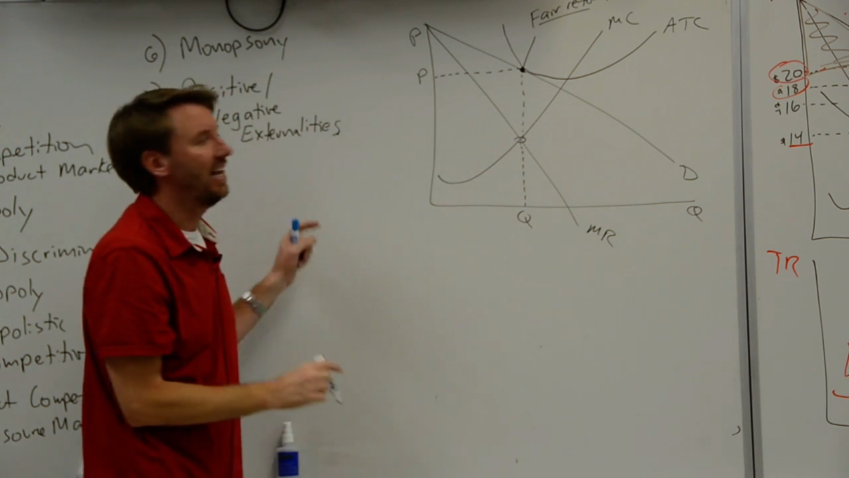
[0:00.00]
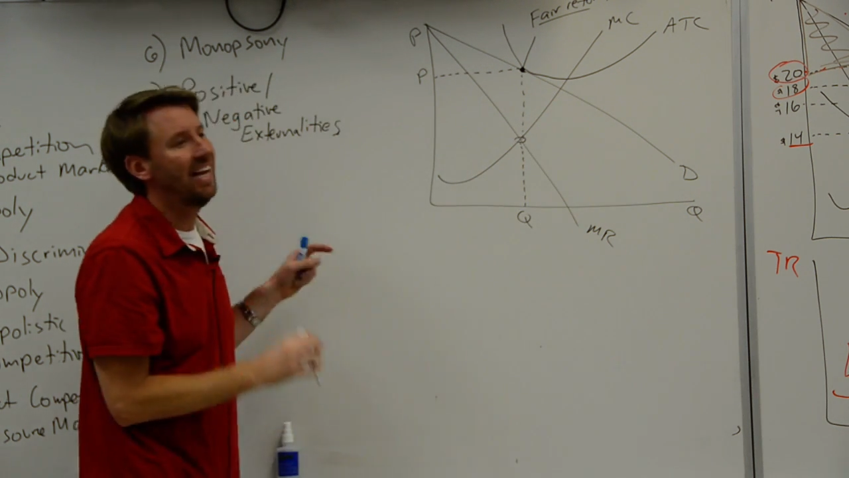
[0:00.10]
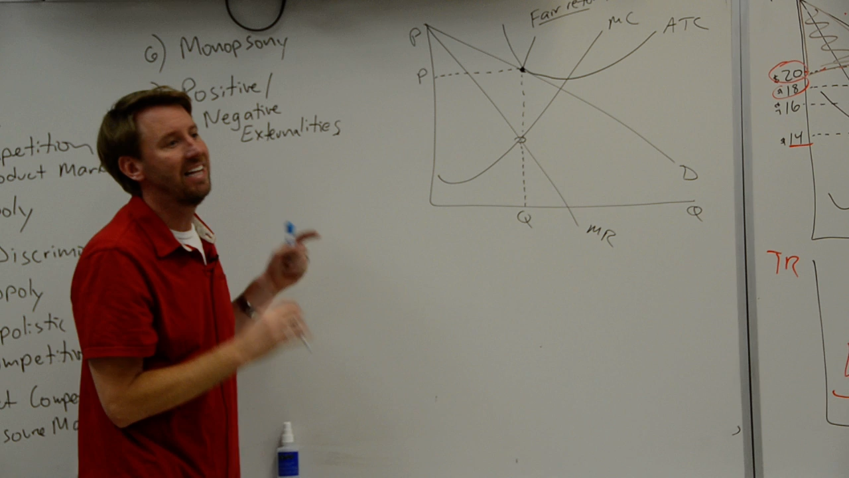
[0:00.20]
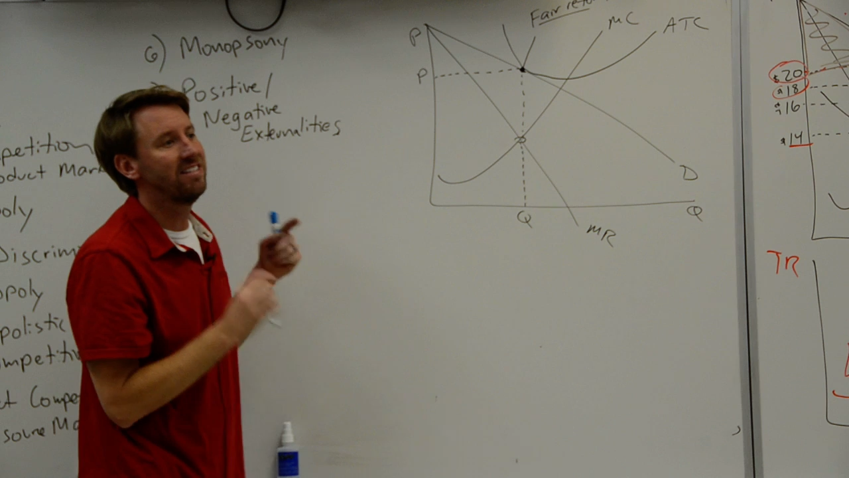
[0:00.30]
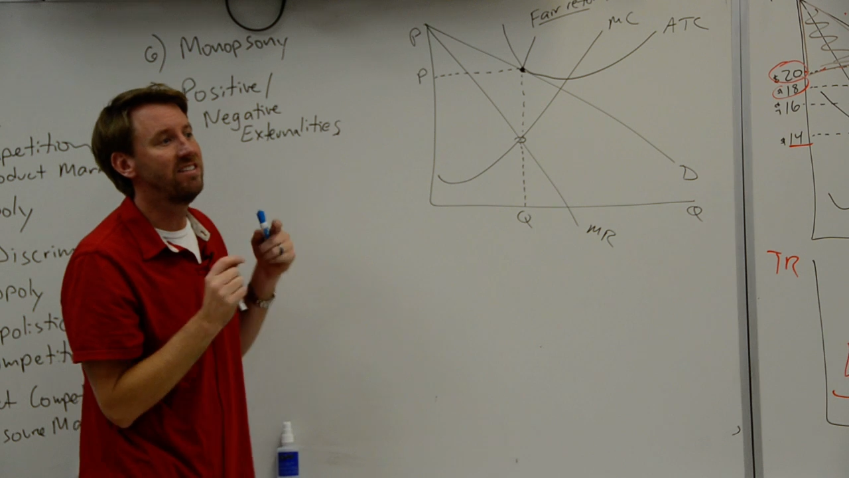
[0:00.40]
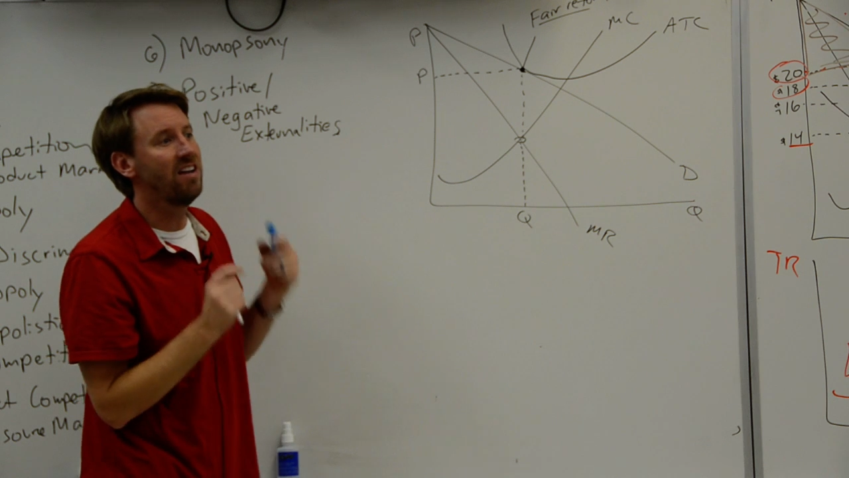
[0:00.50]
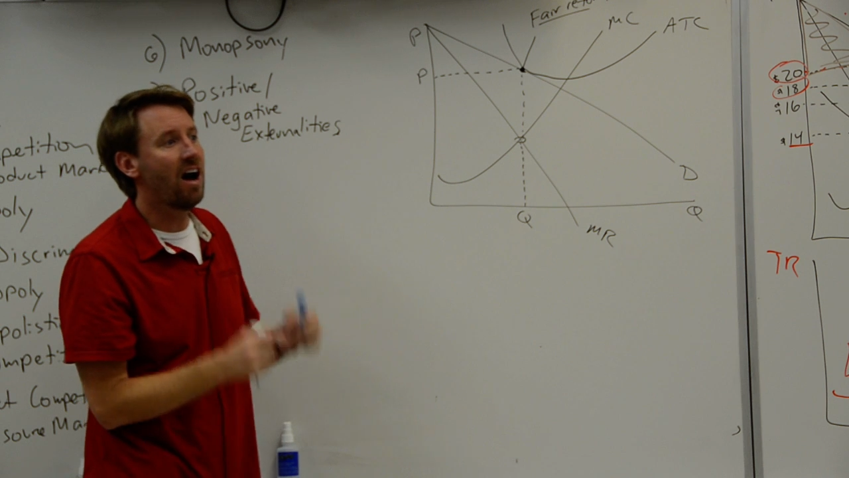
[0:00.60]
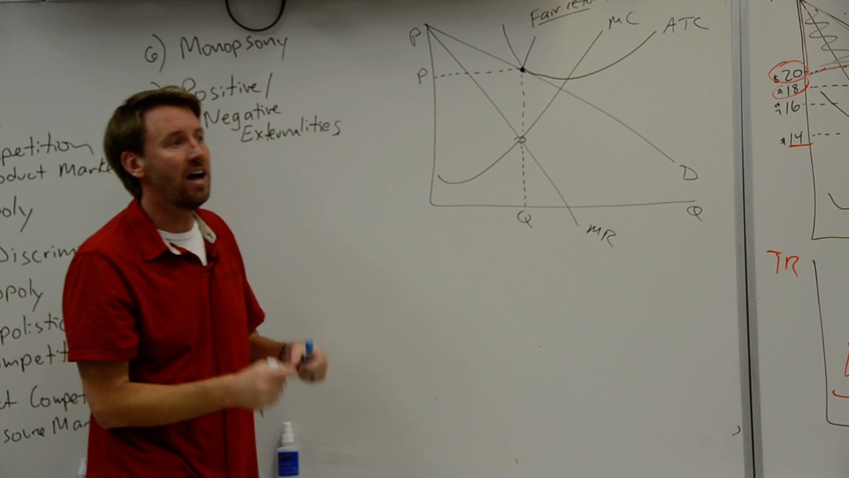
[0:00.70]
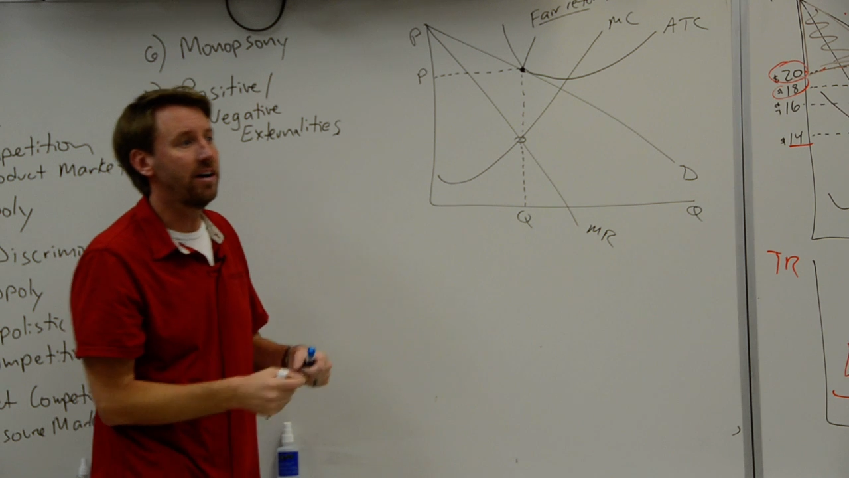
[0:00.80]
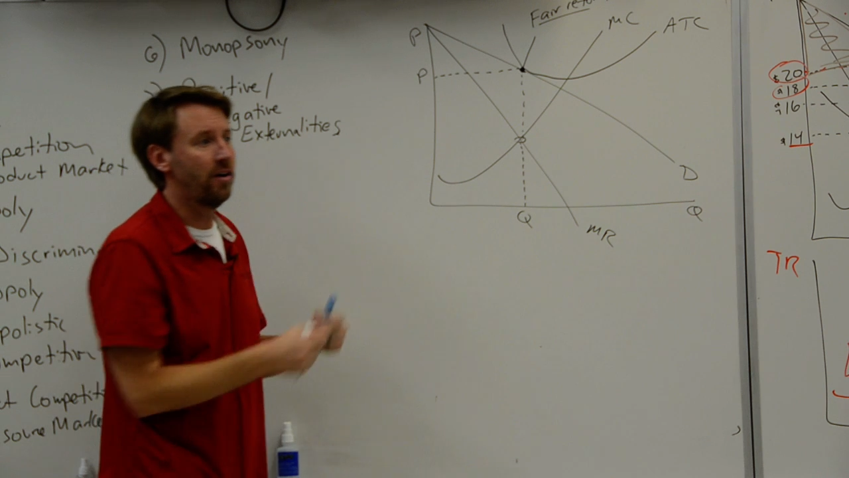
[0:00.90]
is
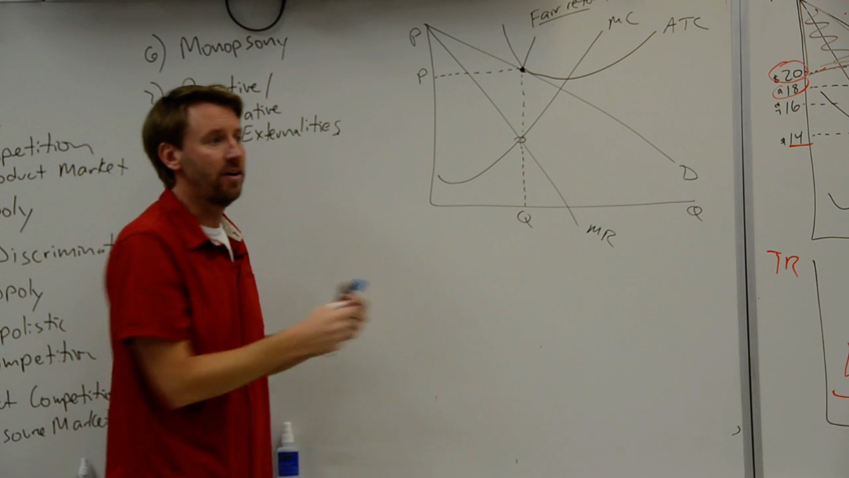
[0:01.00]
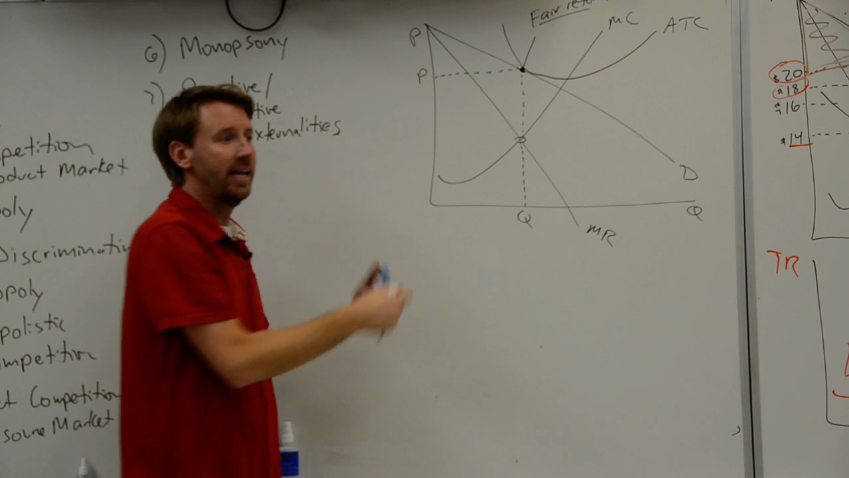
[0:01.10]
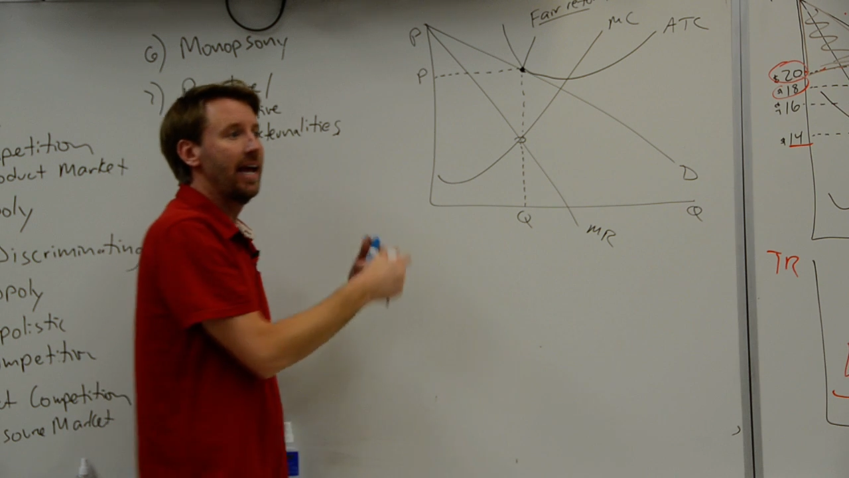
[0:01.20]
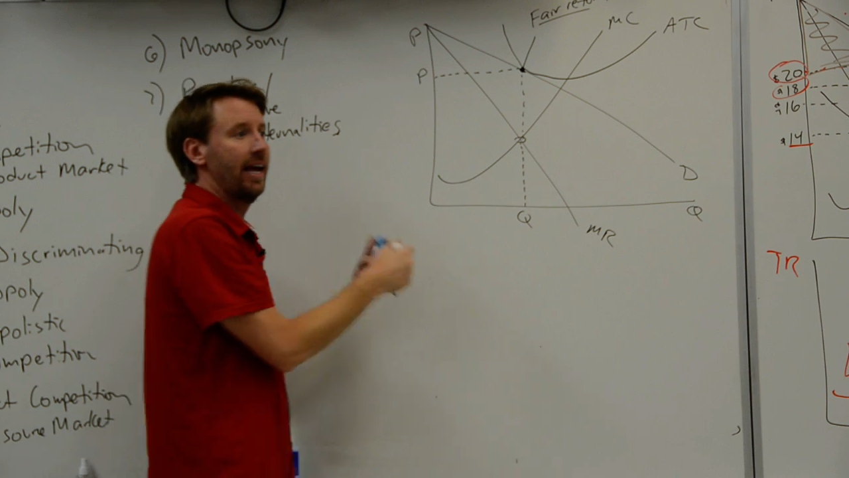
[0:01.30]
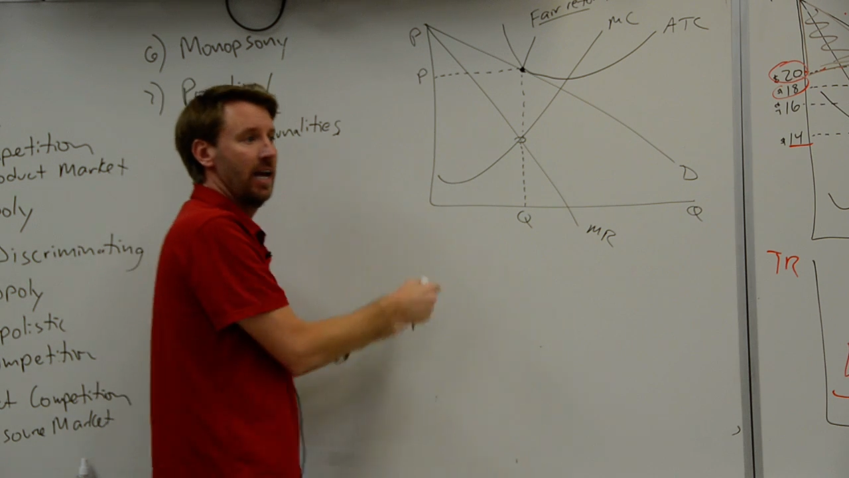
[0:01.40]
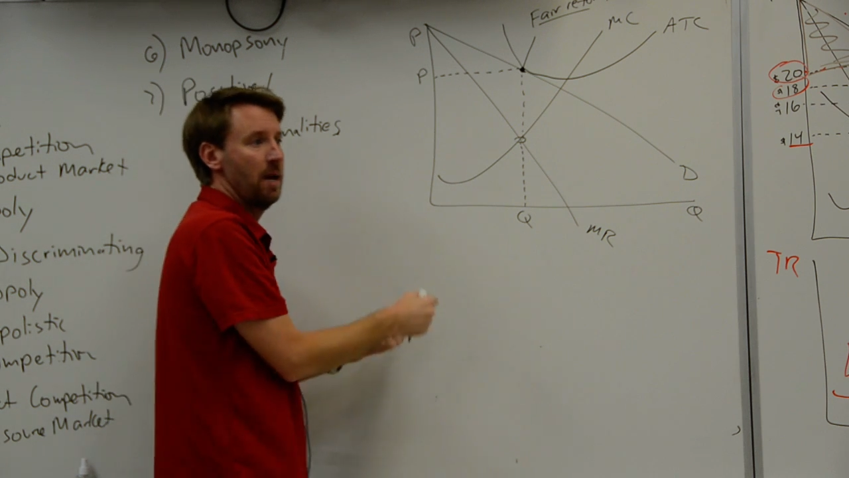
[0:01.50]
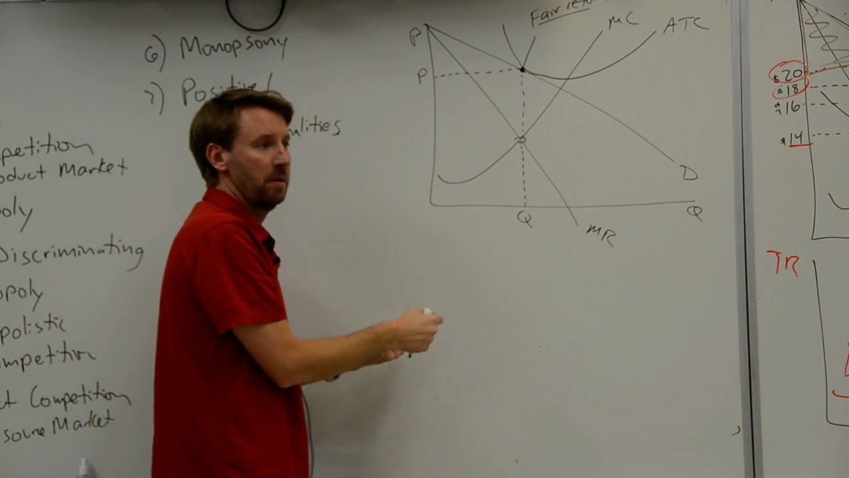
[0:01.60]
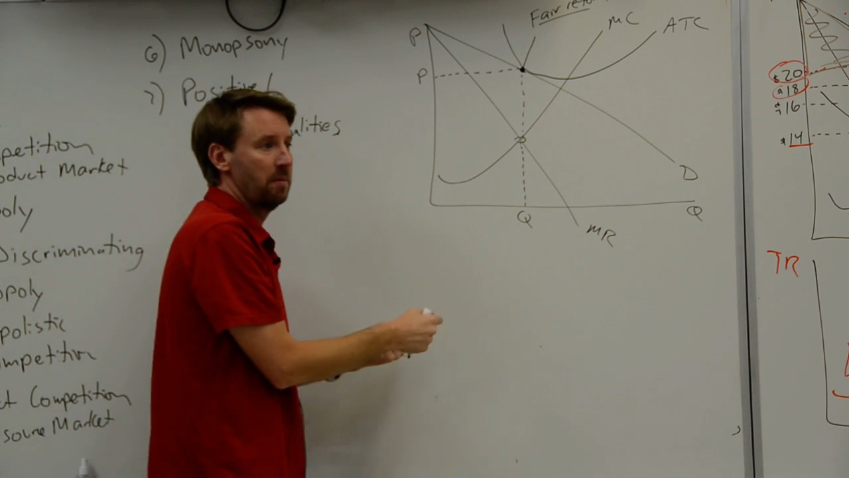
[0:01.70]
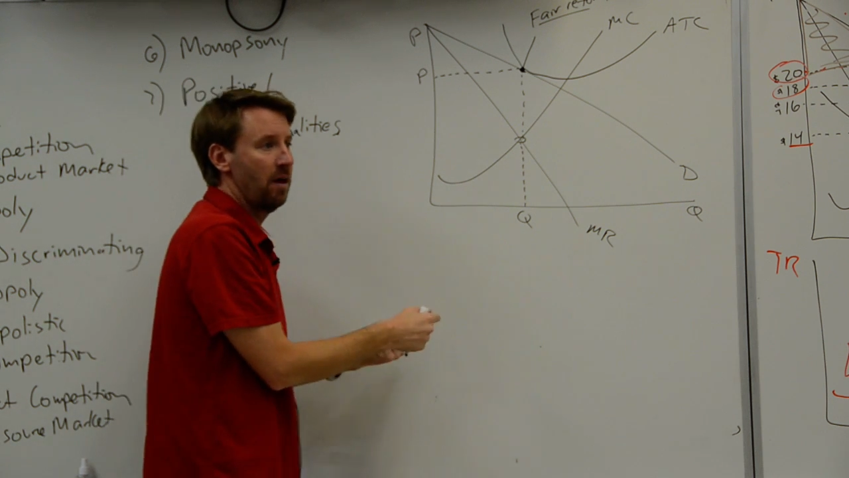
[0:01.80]
not earning economic